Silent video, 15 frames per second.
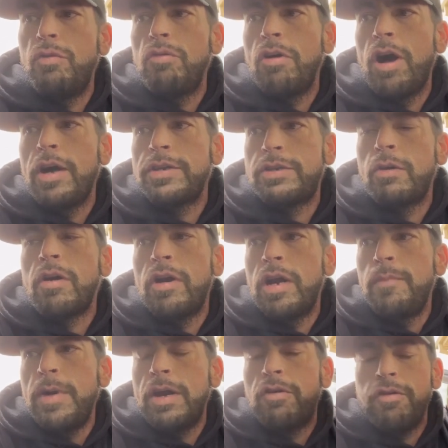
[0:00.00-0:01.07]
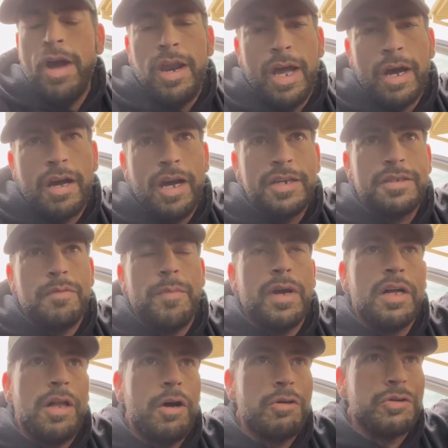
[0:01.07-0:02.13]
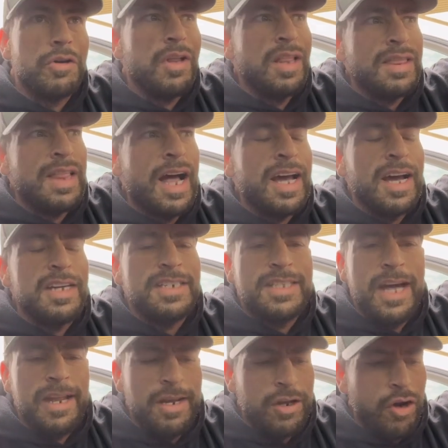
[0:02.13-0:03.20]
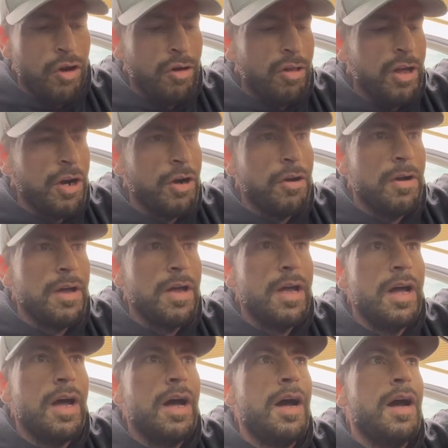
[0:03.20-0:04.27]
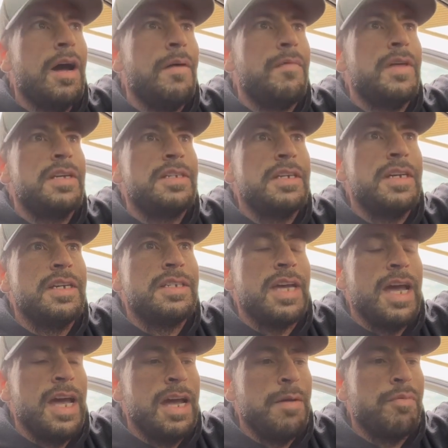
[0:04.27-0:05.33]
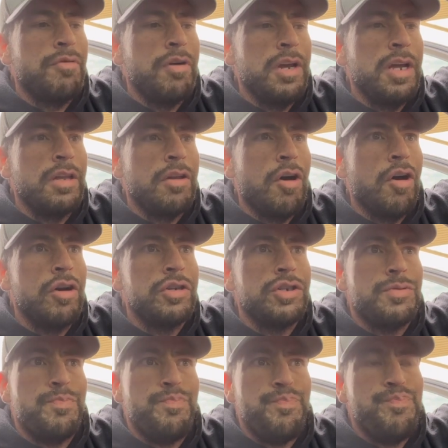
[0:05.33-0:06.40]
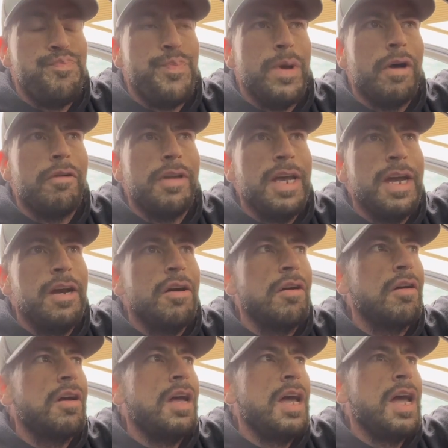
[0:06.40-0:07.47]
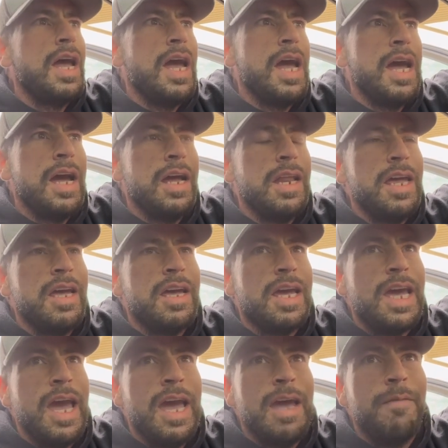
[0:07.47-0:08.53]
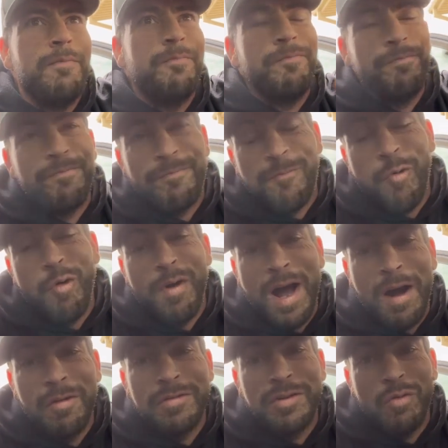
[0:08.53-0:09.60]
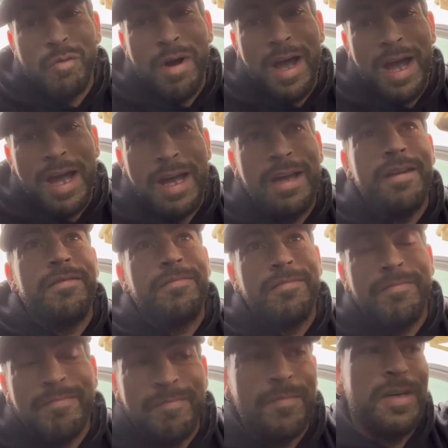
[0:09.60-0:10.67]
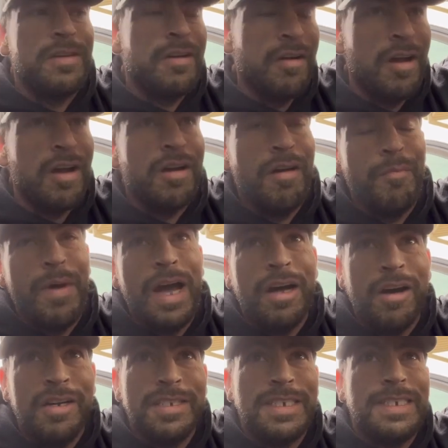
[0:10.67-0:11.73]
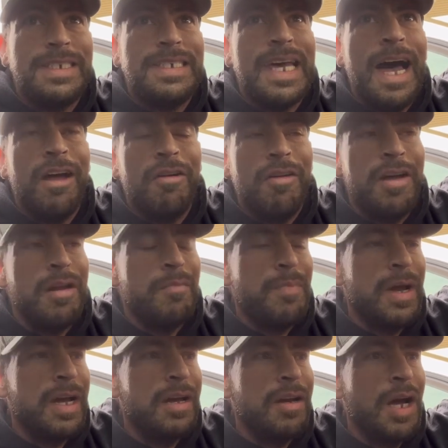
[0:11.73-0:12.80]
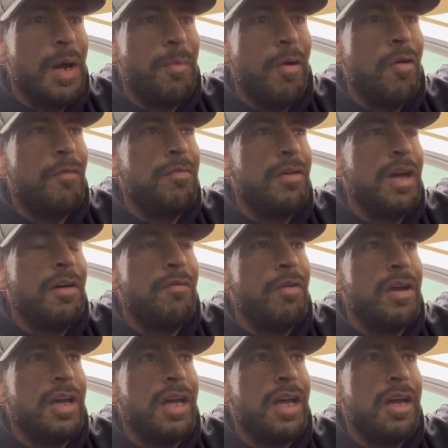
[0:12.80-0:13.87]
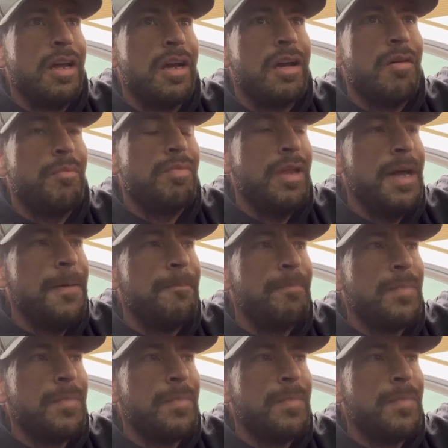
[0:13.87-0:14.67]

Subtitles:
We're also going to be creating a custom enclosure, like I stated earlier. This is a pretty large build here, and he came 4 hours away. He's going to come back on Saturday to pick it up, hopefully, if we can get it complete.